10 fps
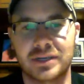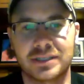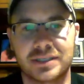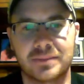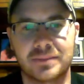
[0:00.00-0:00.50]

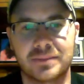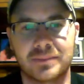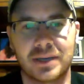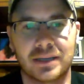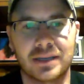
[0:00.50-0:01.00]
there's some
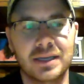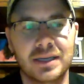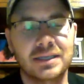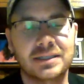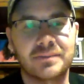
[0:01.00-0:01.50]

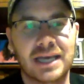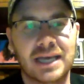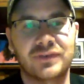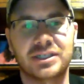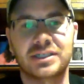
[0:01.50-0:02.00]

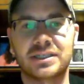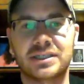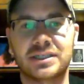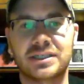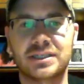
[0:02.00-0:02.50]
bass
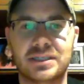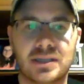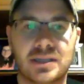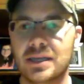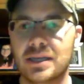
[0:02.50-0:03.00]
fishing
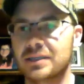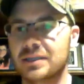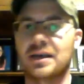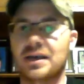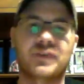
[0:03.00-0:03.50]

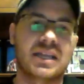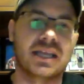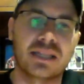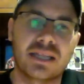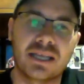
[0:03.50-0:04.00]
stuff in
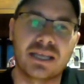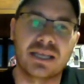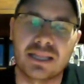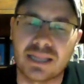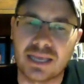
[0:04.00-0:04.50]
Italy.
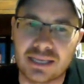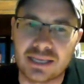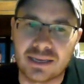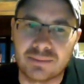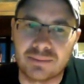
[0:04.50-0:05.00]
Like
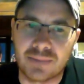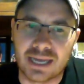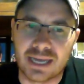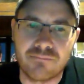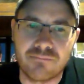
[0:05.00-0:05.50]
I got
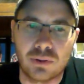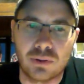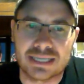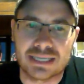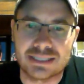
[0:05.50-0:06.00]
a
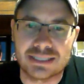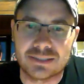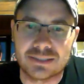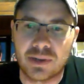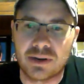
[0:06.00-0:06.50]
Molix
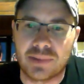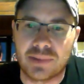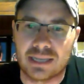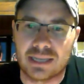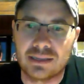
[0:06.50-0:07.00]

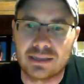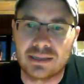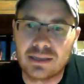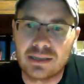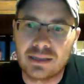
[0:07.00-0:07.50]
spinnerbait
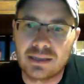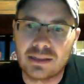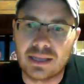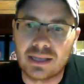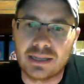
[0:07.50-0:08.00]

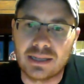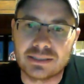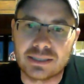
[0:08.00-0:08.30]
that is